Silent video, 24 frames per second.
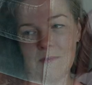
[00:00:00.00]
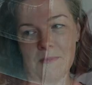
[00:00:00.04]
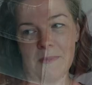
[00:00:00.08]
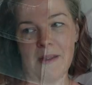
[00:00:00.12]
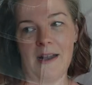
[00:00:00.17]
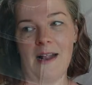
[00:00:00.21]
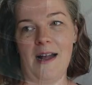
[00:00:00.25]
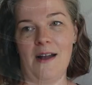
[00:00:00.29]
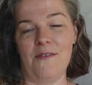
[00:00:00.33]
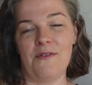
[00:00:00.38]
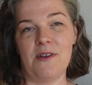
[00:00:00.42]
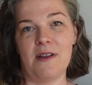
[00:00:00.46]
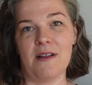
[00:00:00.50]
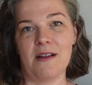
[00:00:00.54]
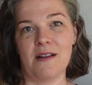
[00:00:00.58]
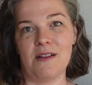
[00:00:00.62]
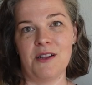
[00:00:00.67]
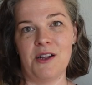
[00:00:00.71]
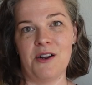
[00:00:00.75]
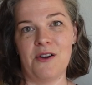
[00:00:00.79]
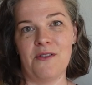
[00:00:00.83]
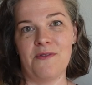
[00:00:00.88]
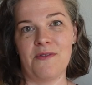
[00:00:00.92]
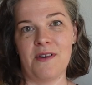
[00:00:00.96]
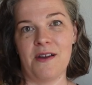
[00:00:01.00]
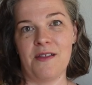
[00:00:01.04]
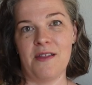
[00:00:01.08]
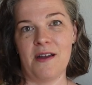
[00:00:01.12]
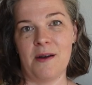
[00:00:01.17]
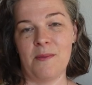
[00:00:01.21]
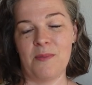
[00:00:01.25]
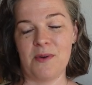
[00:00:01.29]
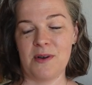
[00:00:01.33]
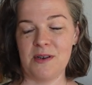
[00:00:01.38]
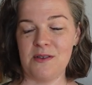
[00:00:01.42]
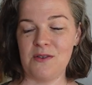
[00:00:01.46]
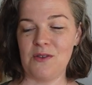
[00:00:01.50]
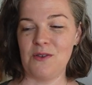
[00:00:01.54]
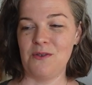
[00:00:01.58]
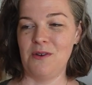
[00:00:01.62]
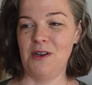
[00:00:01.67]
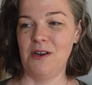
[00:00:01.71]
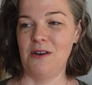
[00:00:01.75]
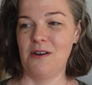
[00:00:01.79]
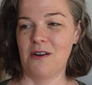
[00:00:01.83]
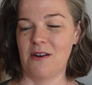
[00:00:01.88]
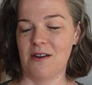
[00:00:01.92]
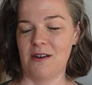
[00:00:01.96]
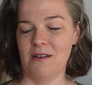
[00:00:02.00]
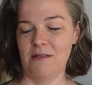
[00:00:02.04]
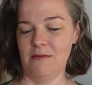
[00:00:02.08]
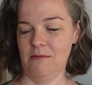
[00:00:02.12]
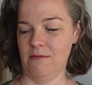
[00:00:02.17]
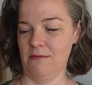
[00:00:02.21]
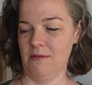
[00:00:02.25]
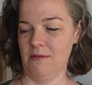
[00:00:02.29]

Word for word: I'm gonna have to clarify that pretty soon here.